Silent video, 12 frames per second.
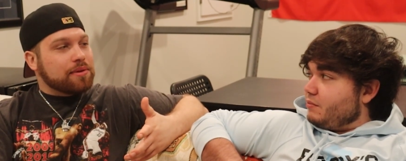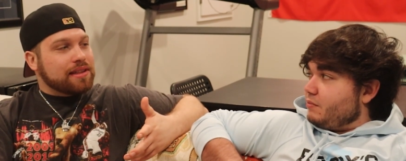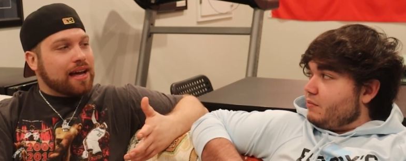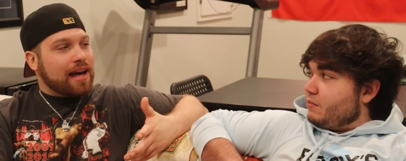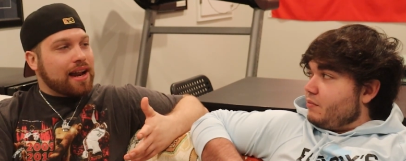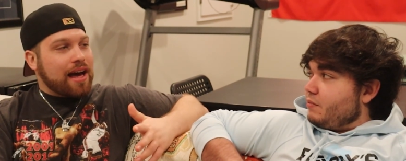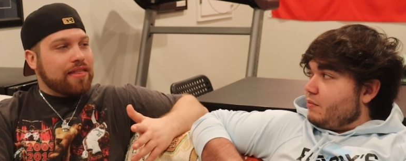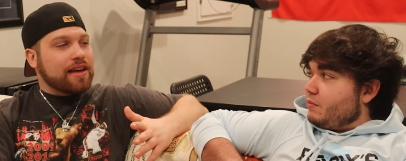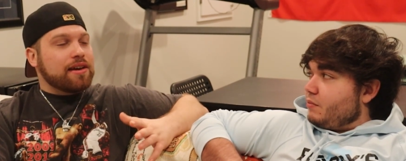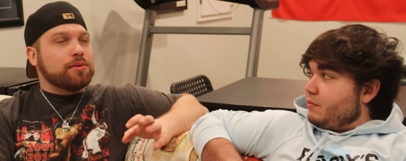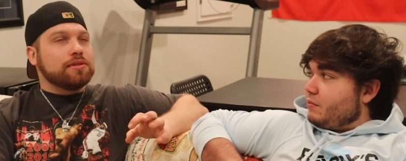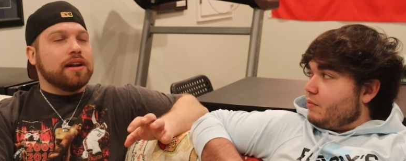Speaker 1: with that, I
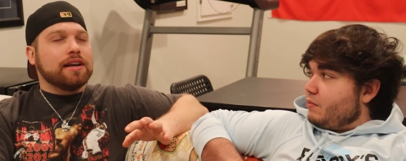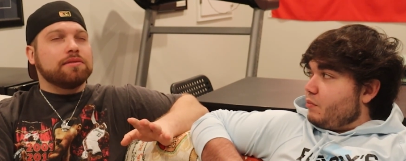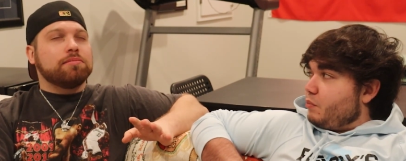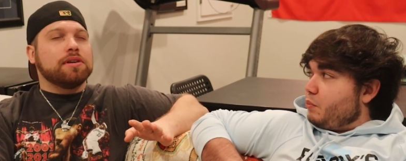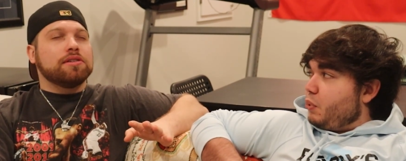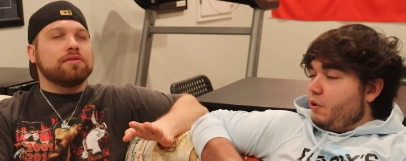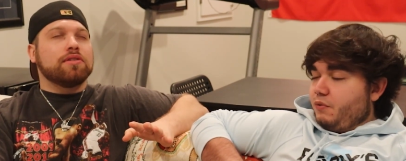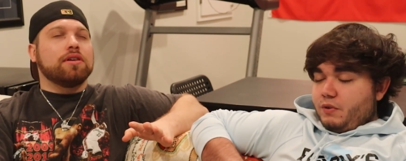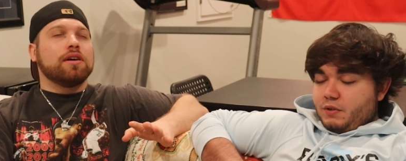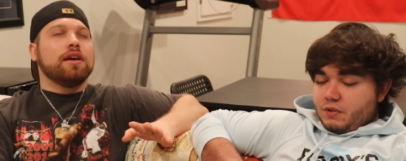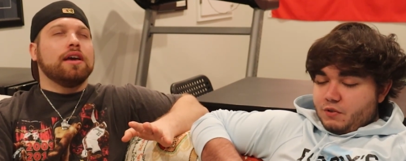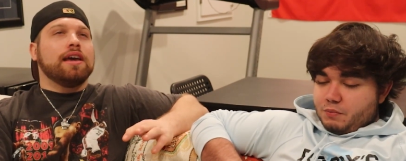think it was nice, peaceful.
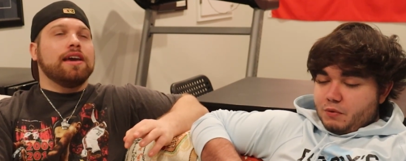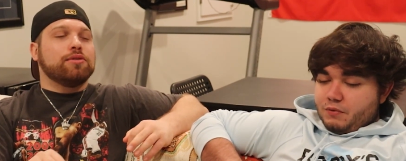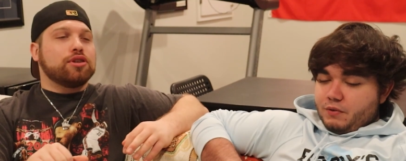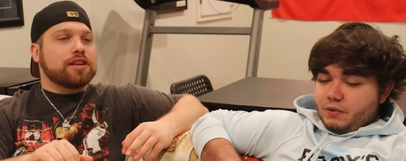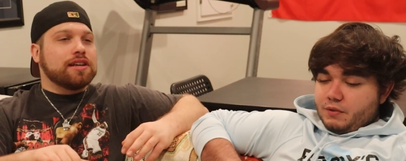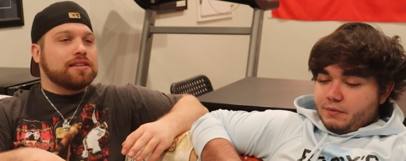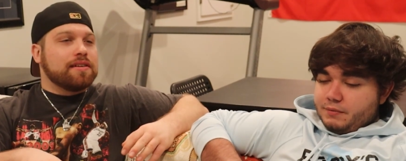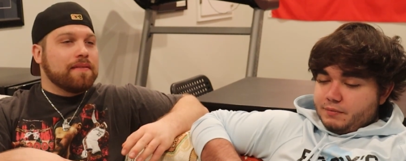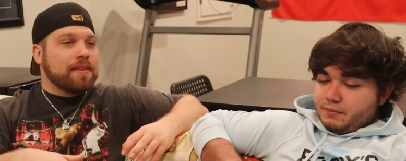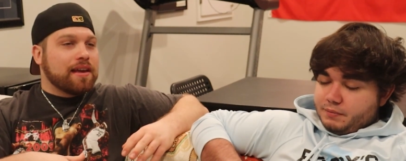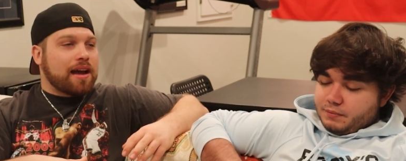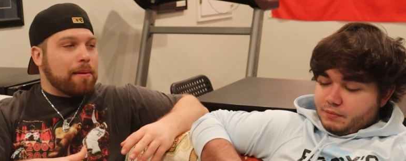Perfect. It was, perfect. It was just because
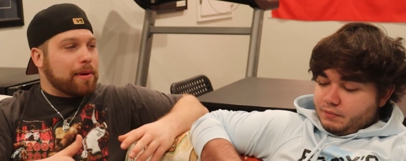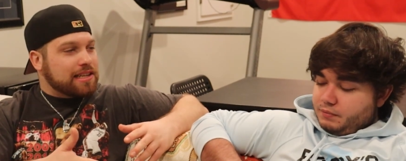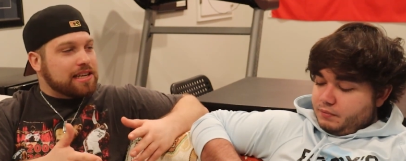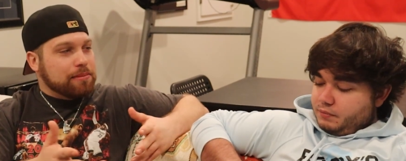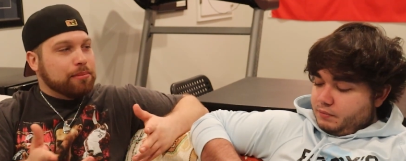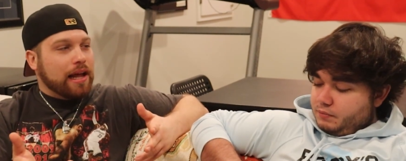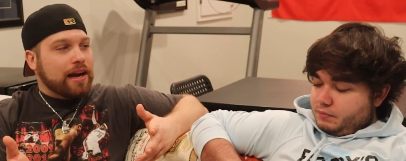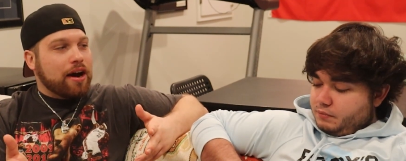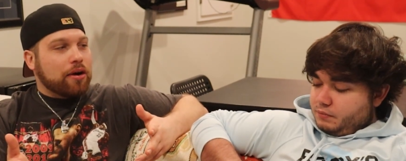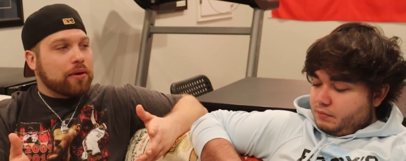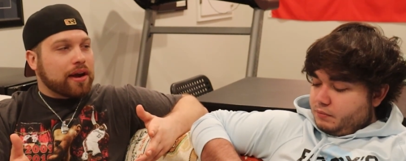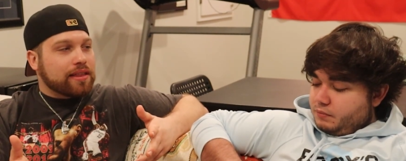I'm guessing he bled
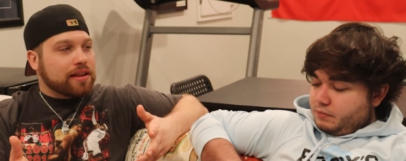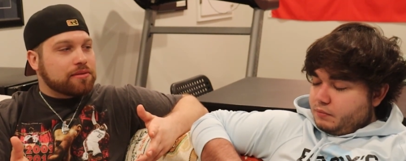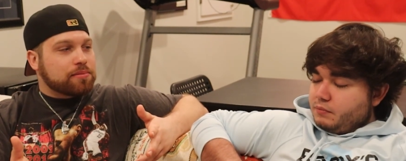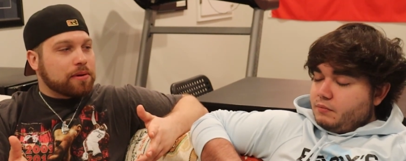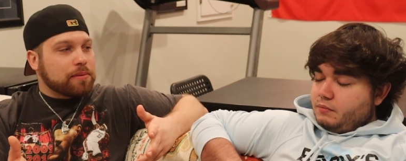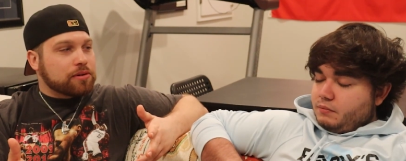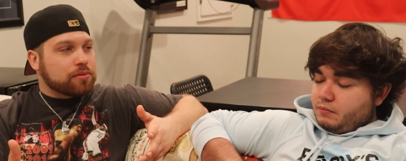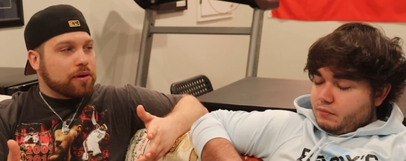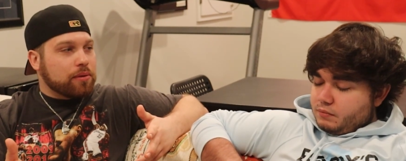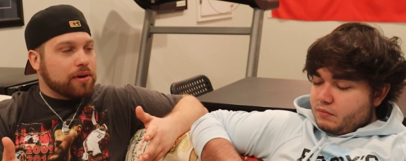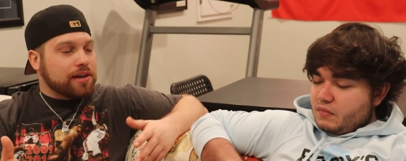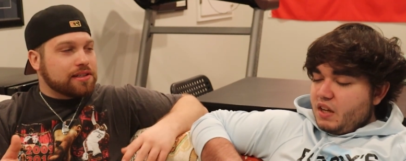out, right? That's pretty much
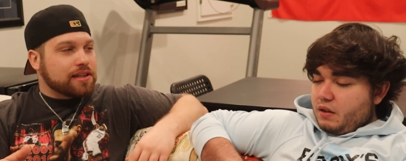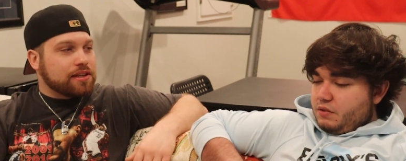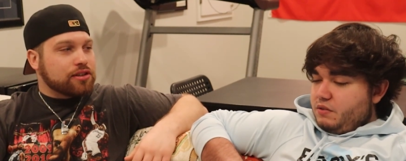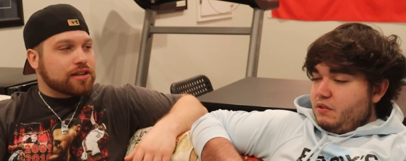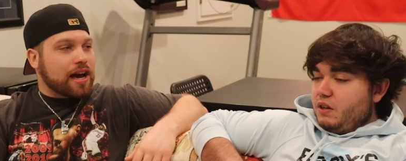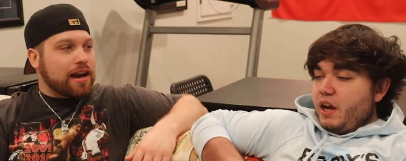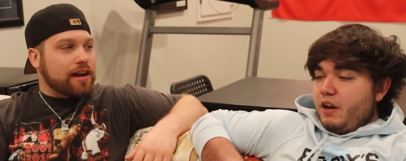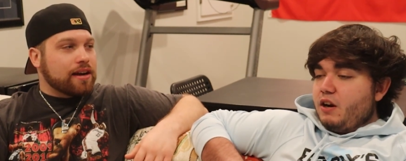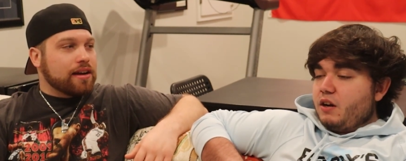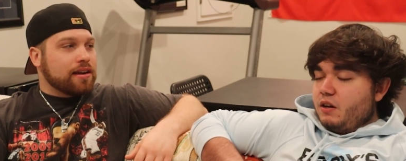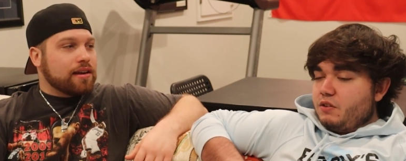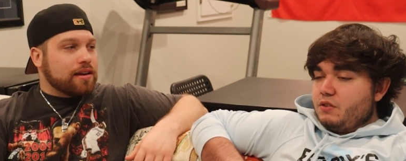what it was. just kinda, yeah, you're
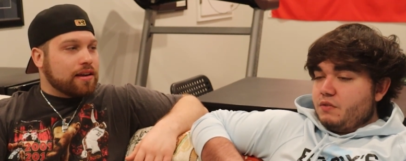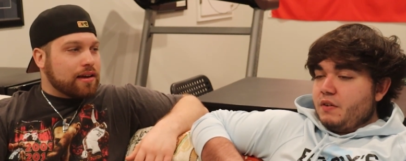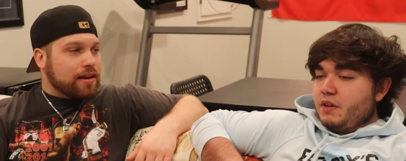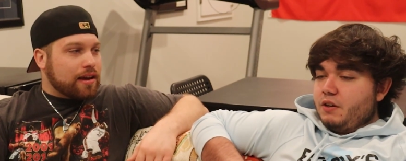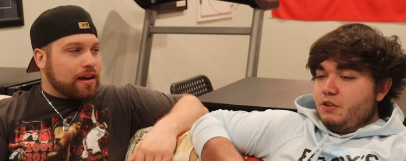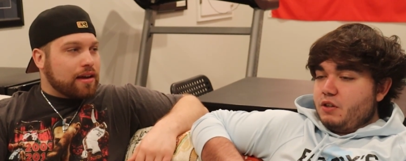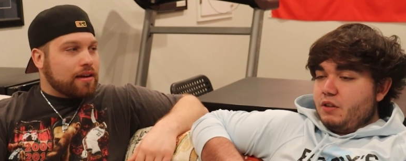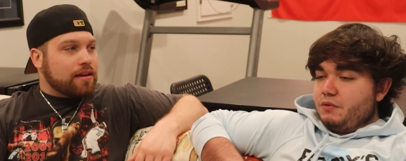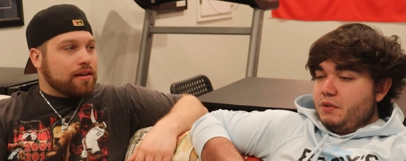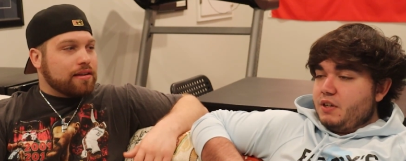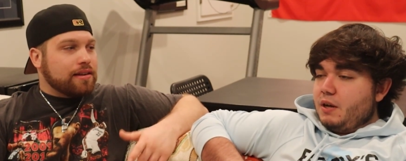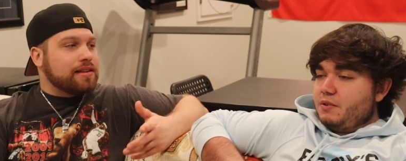not
Speaker 2: gonna survive getting shot
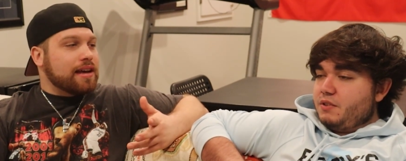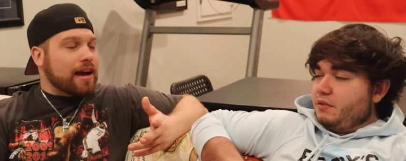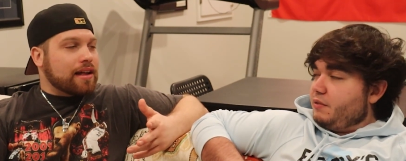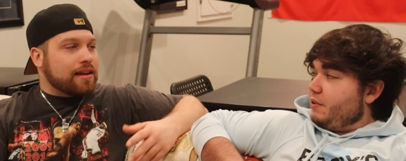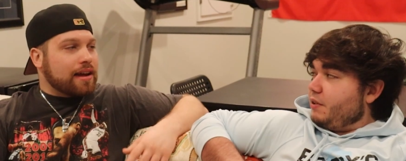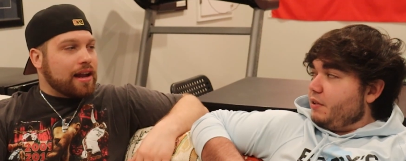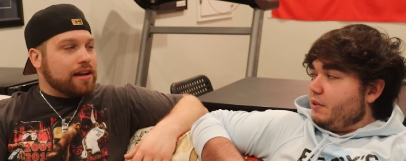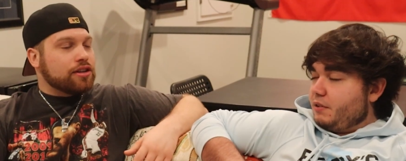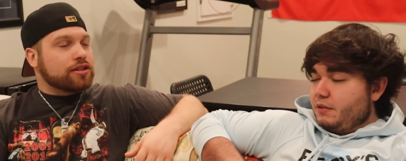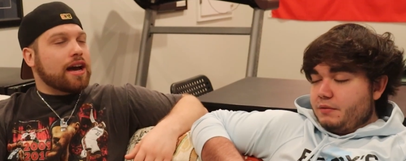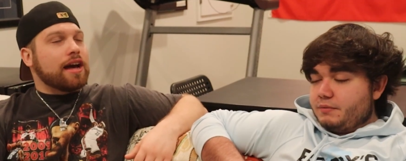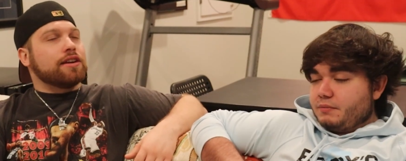three times. Exactly,
Speaker 1: and he
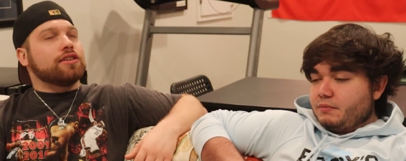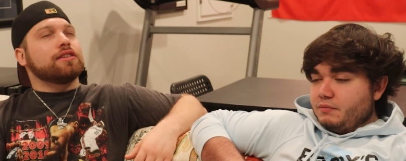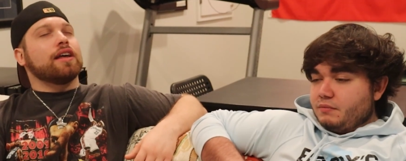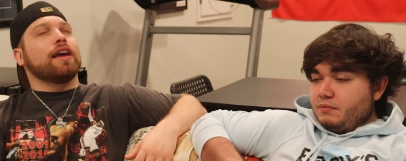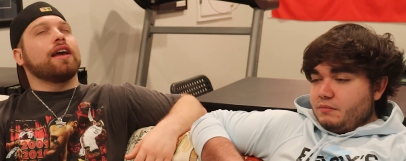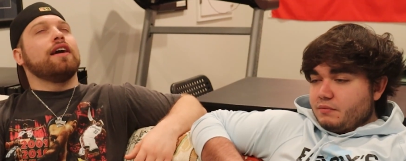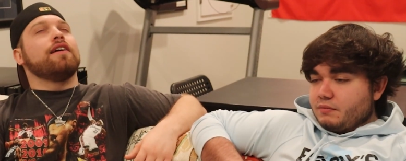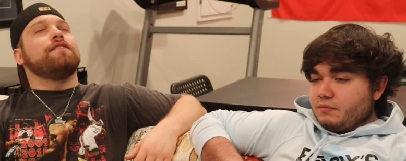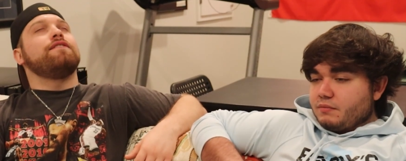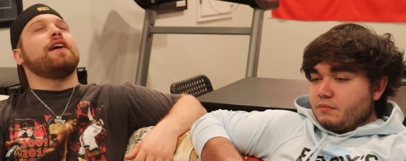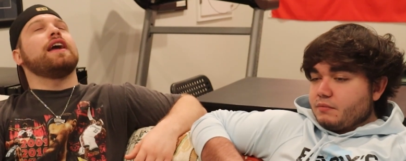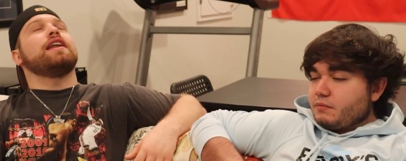just yeah. kind of just like
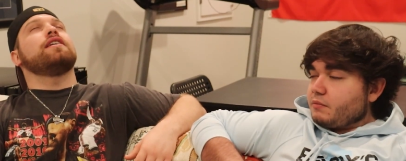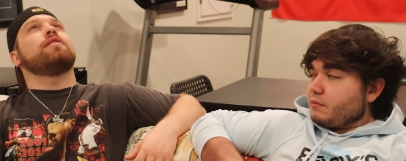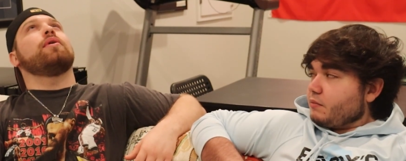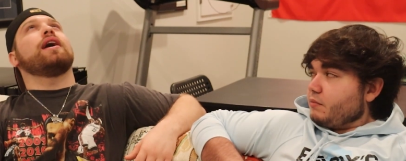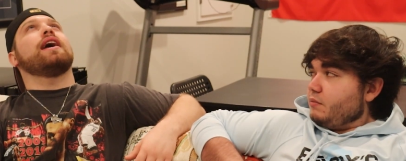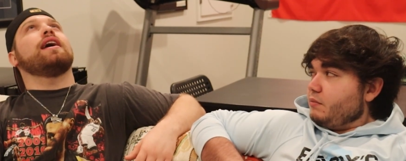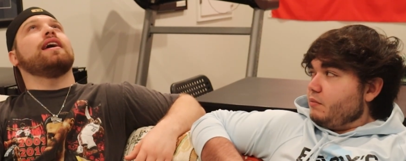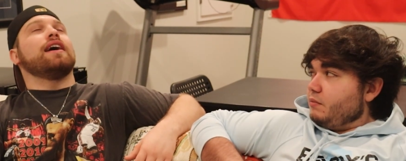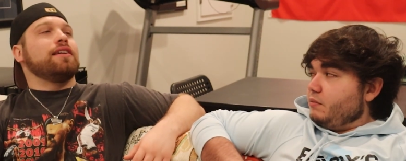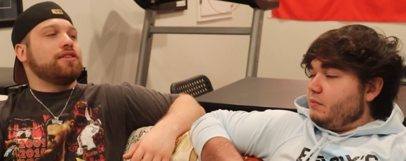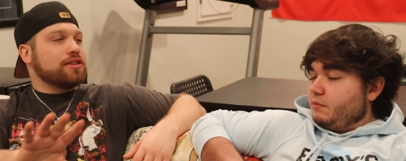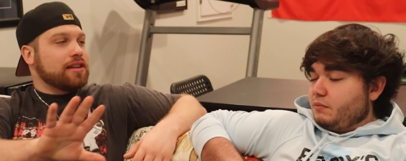faded away,
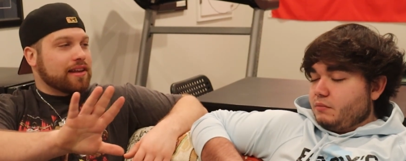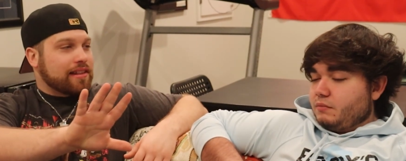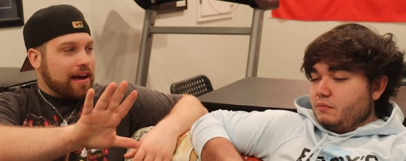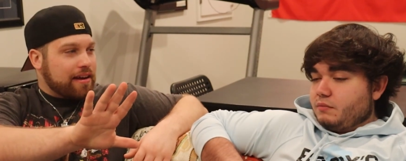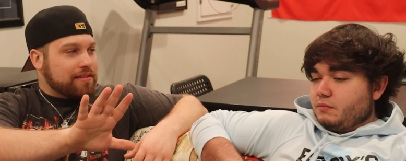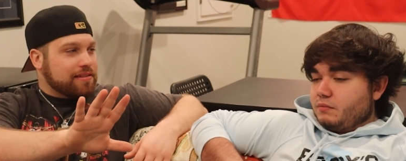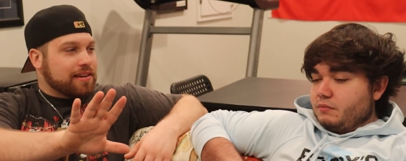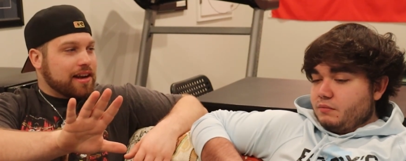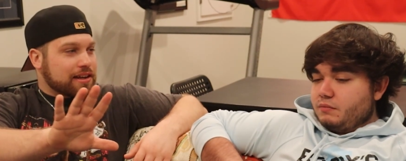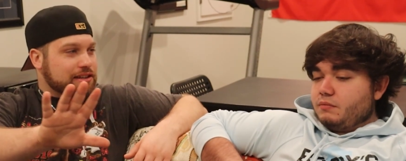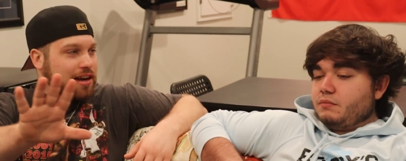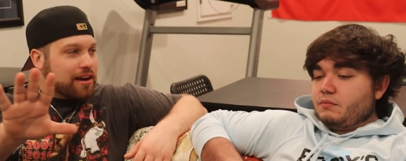and just like that,
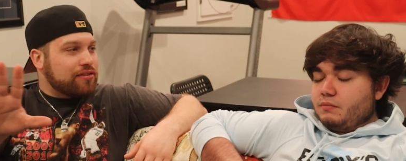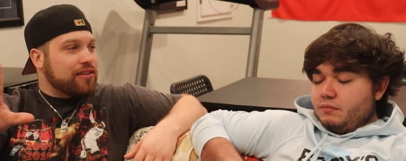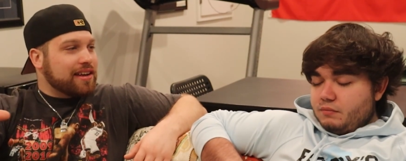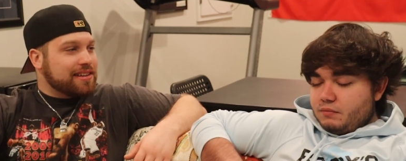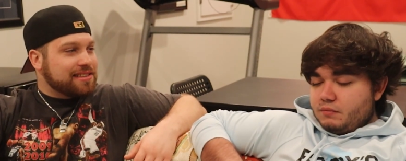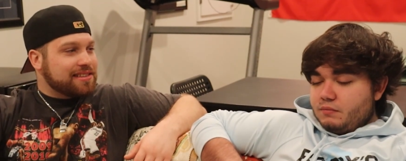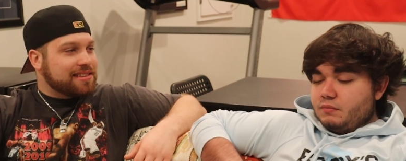next mm-hmm. shot fades